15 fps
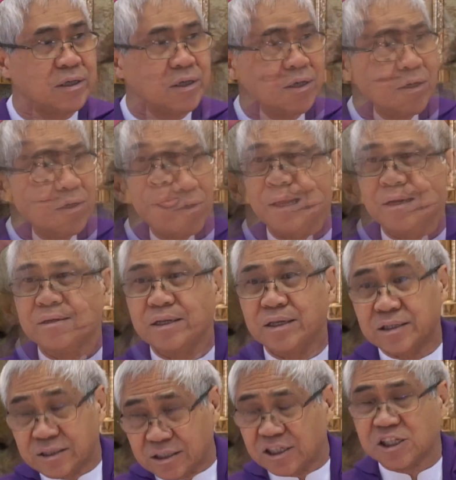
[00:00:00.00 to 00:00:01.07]

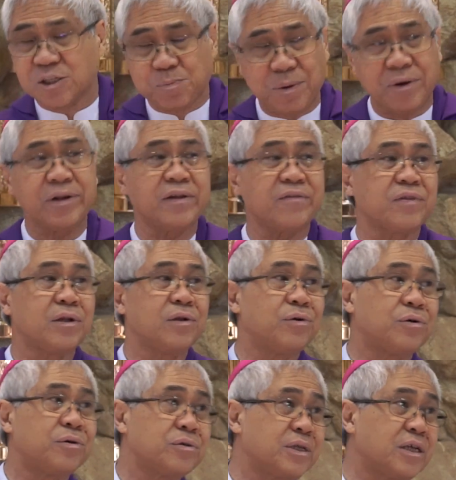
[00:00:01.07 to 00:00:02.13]
It is the spirit of the
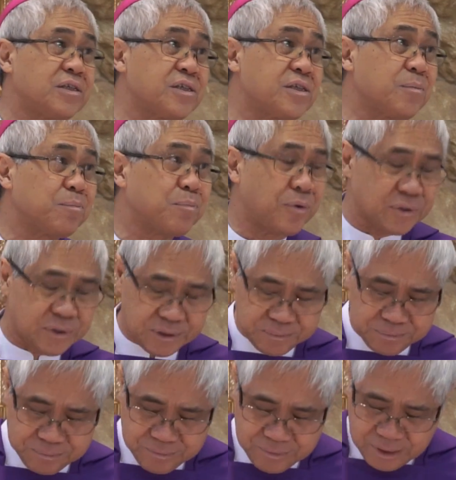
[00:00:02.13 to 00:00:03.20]
law that is important.